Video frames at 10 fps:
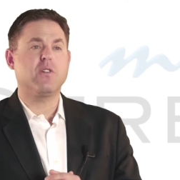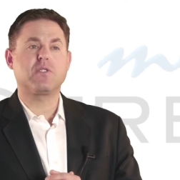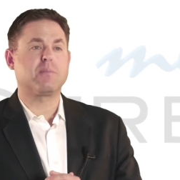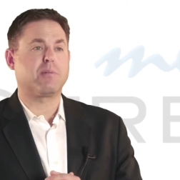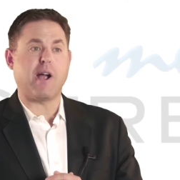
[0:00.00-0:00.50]
no
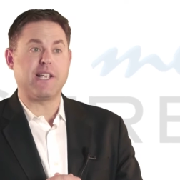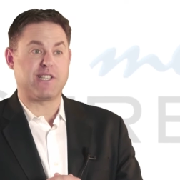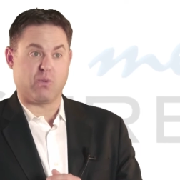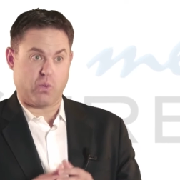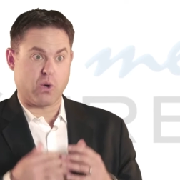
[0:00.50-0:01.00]

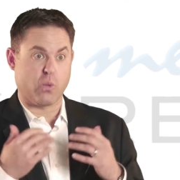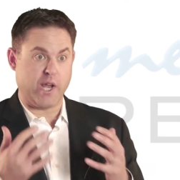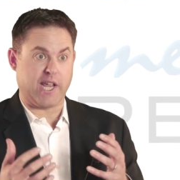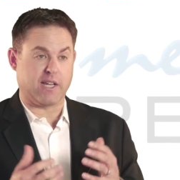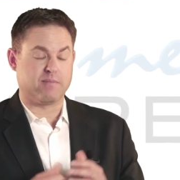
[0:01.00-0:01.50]
surprise that we're
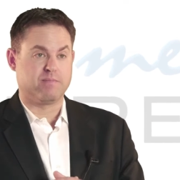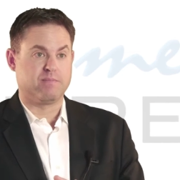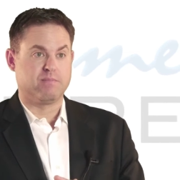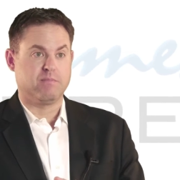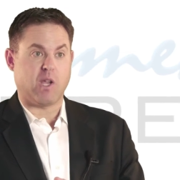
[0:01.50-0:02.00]
winning.
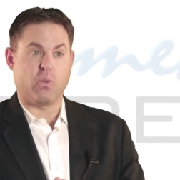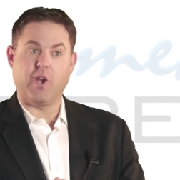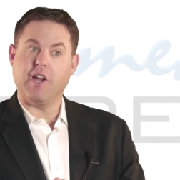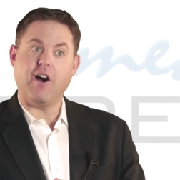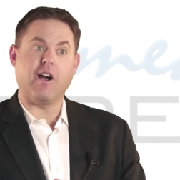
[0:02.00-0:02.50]
And
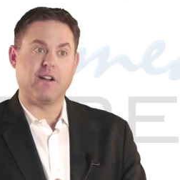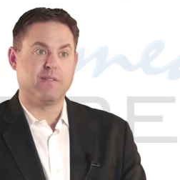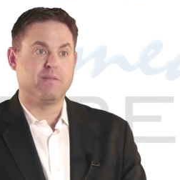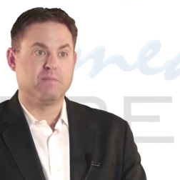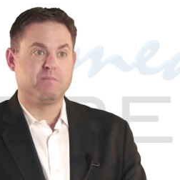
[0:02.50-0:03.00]
we are.
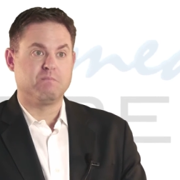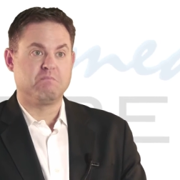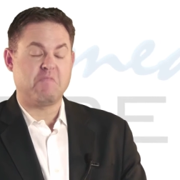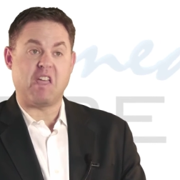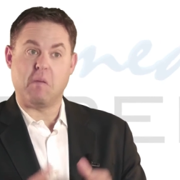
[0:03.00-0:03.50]

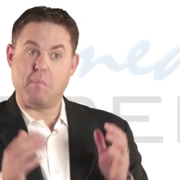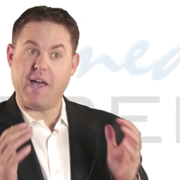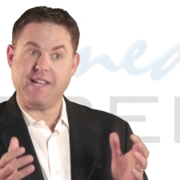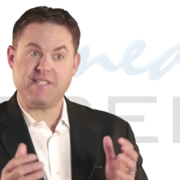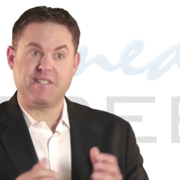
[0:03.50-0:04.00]
And the
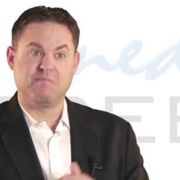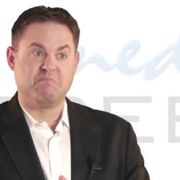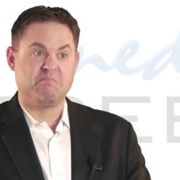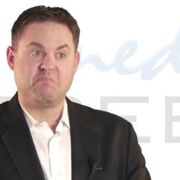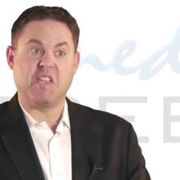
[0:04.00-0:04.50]
best
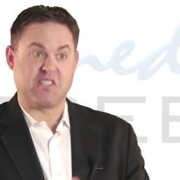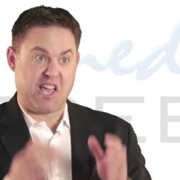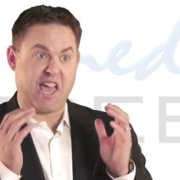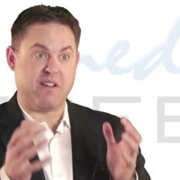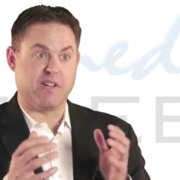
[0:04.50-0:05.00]
is
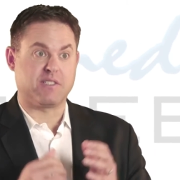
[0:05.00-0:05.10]
ahead of